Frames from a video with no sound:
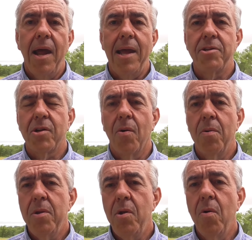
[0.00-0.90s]
And
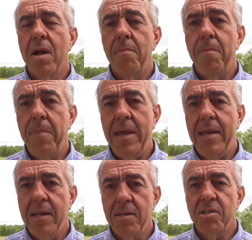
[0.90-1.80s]
so you want to
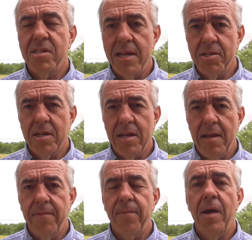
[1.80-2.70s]
be
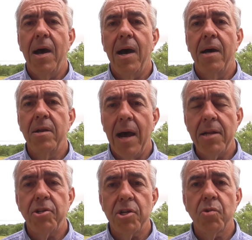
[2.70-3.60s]
sensitive, uh,
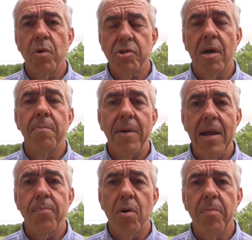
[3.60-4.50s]
not just what's on
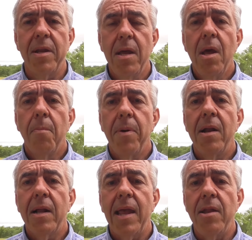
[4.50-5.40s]
paper, but
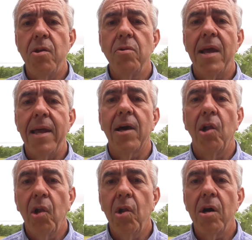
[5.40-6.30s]
but can you take a
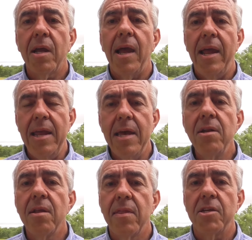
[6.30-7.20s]
look
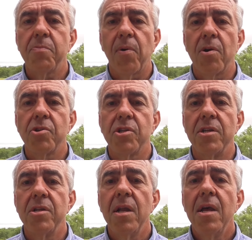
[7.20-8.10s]
into this
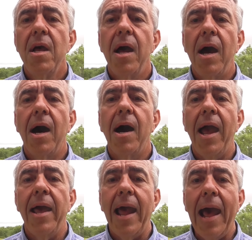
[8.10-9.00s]
person? Uh,
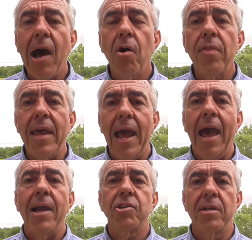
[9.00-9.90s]
and how they
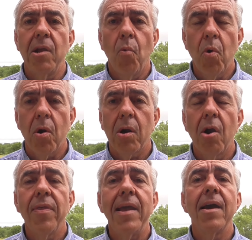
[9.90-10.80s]
actually work.
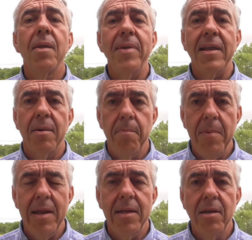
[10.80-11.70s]
Are they going to be
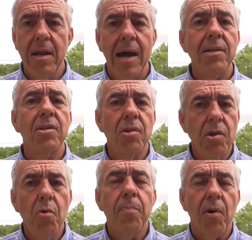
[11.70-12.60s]
committed not to
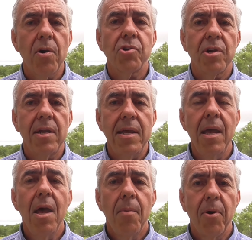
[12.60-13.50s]
you personally,
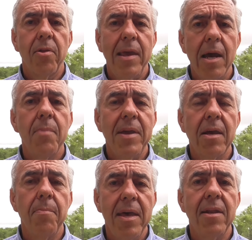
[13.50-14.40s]
but are they going to be
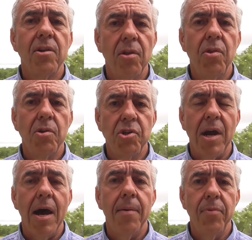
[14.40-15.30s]
committed to the
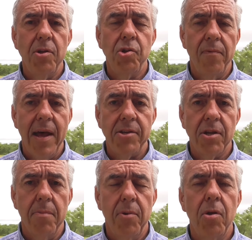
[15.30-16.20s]
job that you've
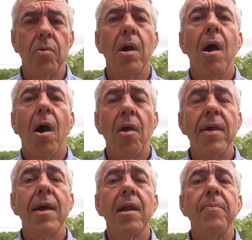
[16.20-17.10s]
asked them to do? Are
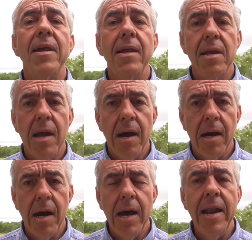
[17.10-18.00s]
they going to be
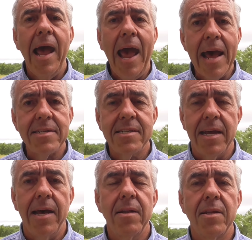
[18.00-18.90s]
uh, an
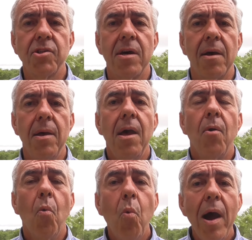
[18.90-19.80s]
asset that's going to
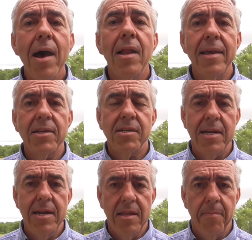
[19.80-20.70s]
well
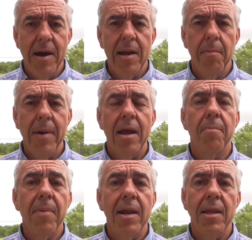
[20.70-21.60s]
exceed the amount of
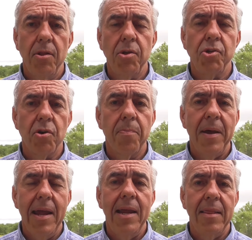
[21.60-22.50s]
money that you're
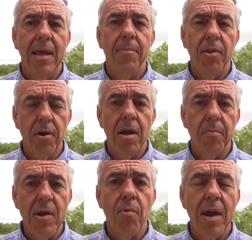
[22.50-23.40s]
paying them, and they're going to
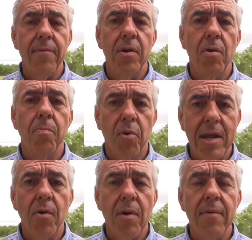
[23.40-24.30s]
be revenue,
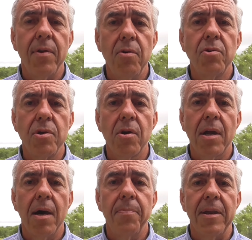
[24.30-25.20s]
bring revenue to your
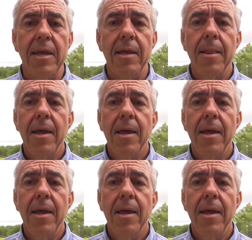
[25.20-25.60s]
company?